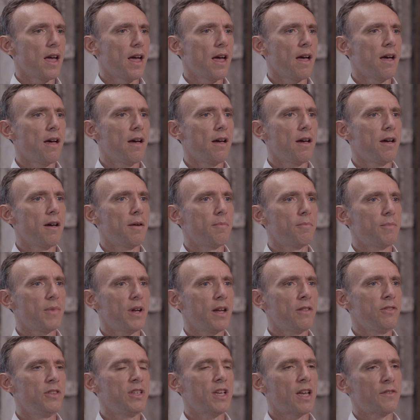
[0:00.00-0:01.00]

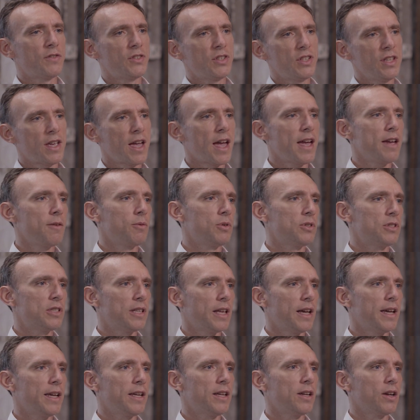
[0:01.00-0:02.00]
And the FCA was
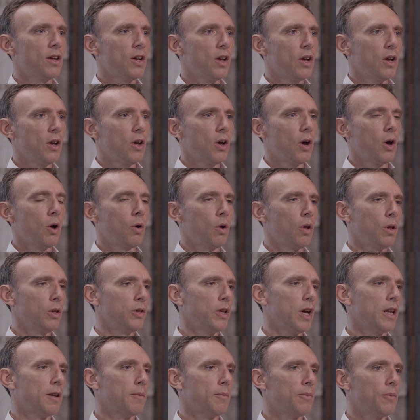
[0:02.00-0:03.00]
like, oh,
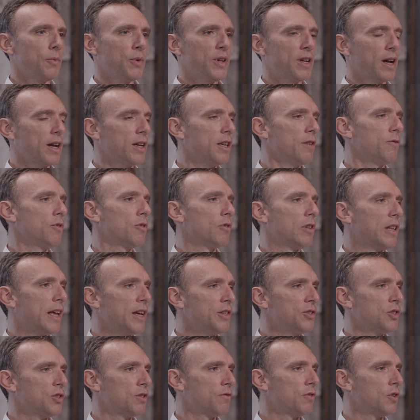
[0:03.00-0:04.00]
hold on, we can't give you the
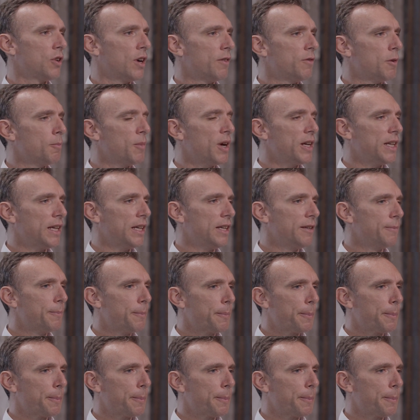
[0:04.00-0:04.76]
license if you don't have the money,